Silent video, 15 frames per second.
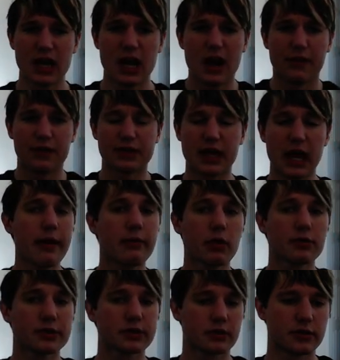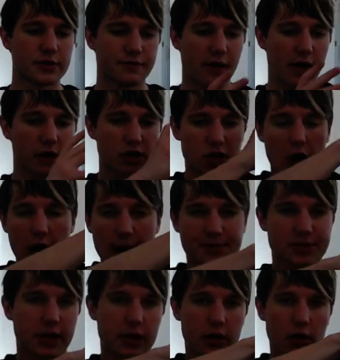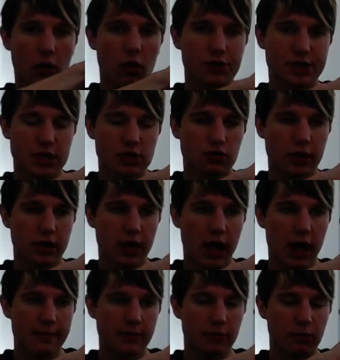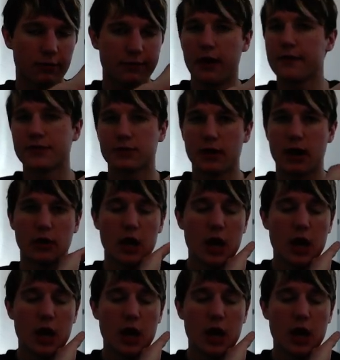the game goes into this very top-side-centric game that revolves around